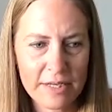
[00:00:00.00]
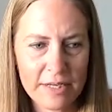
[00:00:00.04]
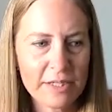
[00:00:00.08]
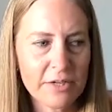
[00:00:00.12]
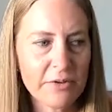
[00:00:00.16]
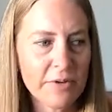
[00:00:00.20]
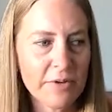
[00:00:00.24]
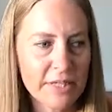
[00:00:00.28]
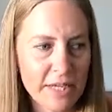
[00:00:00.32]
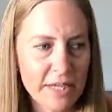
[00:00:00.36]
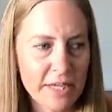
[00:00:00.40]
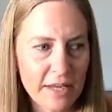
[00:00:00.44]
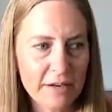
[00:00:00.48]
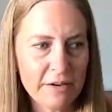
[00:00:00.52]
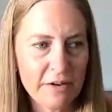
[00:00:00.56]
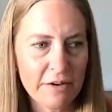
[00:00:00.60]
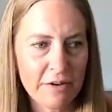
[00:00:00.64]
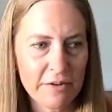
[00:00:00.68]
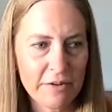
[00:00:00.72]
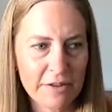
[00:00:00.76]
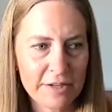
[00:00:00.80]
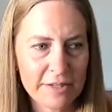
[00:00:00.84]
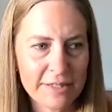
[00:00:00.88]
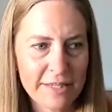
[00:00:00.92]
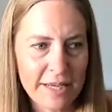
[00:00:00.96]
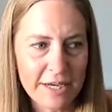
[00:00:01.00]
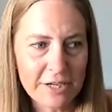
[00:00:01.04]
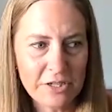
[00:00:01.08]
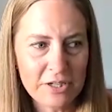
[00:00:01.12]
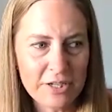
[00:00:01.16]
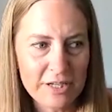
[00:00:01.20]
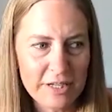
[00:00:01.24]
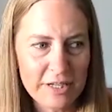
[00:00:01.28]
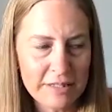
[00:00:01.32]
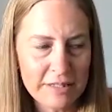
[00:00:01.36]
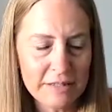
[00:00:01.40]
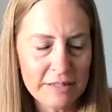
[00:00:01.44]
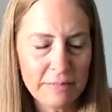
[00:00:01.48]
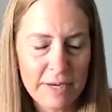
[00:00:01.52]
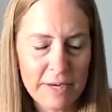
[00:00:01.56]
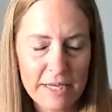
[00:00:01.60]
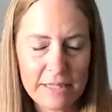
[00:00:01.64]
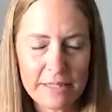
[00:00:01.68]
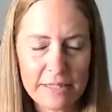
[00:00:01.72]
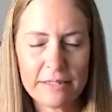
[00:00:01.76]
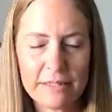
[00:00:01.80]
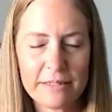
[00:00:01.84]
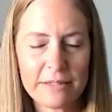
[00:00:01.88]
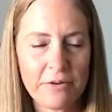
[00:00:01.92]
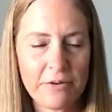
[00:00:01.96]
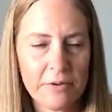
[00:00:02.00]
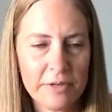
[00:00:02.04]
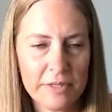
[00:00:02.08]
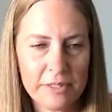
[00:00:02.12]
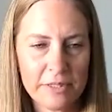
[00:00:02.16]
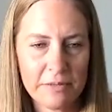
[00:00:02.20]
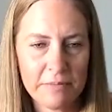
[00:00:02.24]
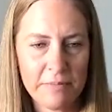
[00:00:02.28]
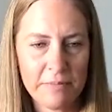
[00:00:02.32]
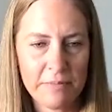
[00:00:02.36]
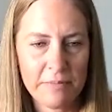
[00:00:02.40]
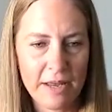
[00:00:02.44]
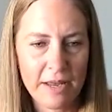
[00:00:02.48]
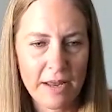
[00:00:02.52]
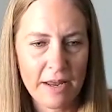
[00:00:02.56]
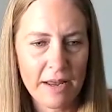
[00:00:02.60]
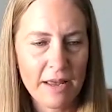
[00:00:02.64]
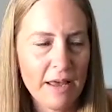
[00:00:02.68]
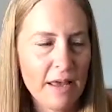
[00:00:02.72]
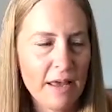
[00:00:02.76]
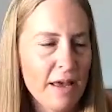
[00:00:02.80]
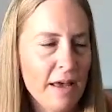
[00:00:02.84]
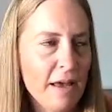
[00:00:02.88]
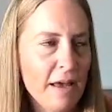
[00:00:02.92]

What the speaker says: to attend all the sessions, because it's going to be